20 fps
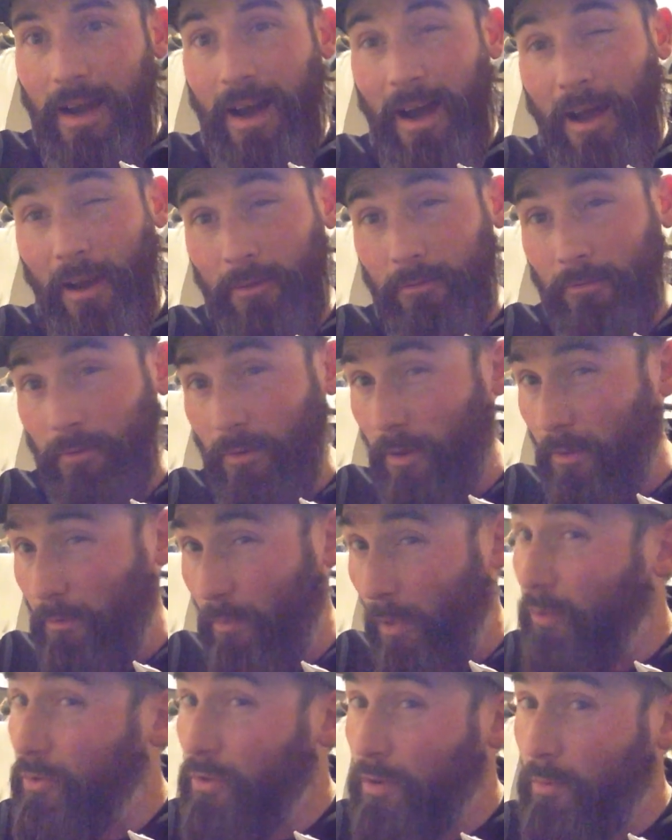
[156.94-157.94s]
and
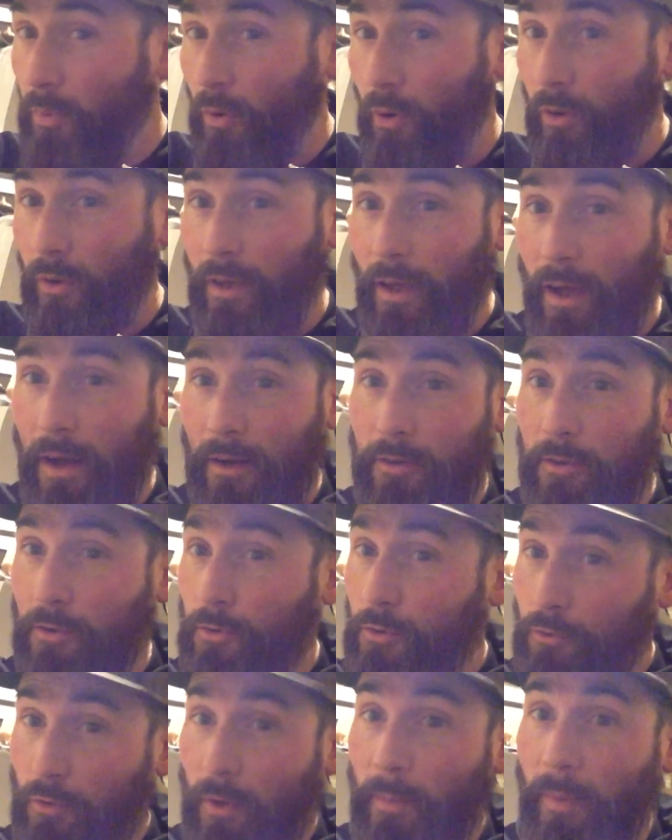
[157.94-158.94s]
most importantly how you
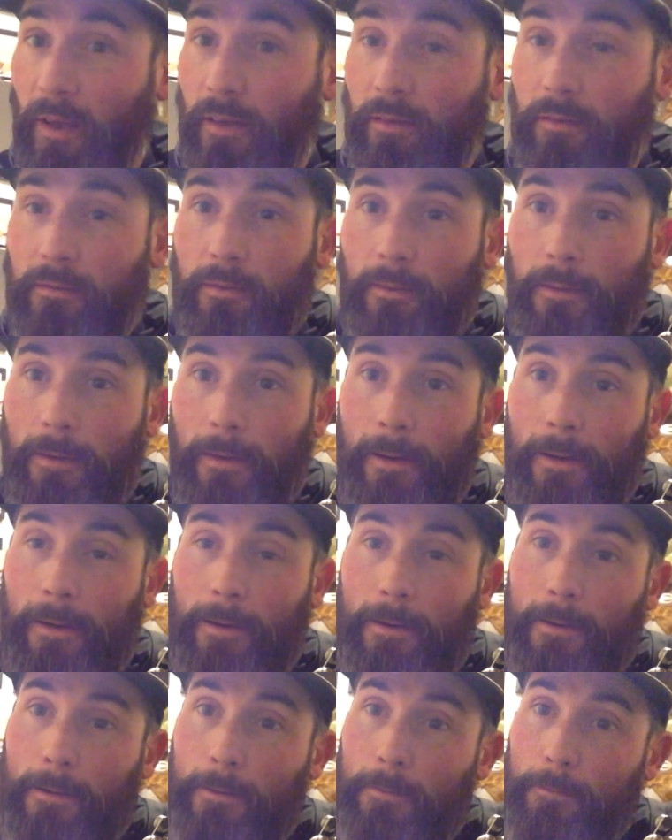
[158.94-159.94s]
trim it,
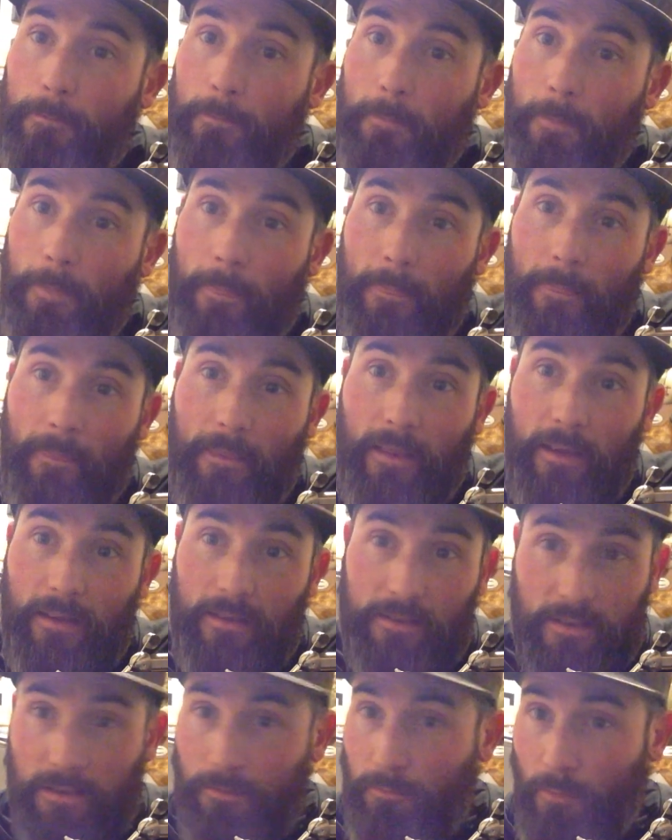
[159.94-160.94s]

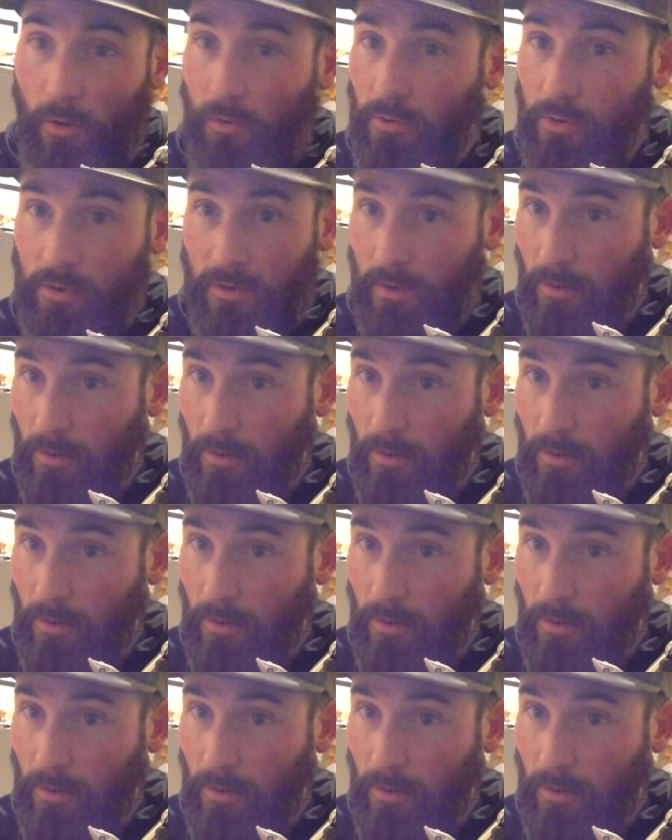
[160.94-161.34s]
is the most